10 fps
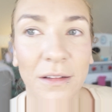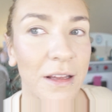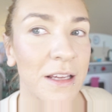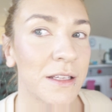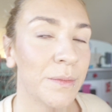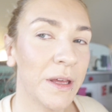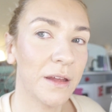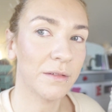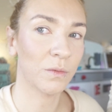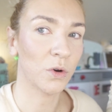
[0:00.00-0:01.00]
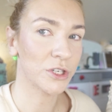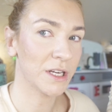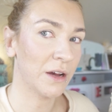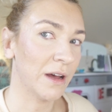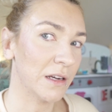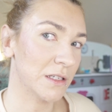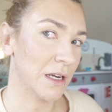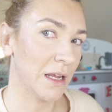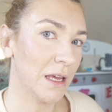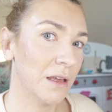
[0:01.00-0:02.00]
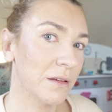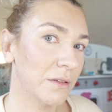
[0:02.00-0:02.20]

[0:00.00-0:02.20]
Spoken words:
it's a bit washed out actually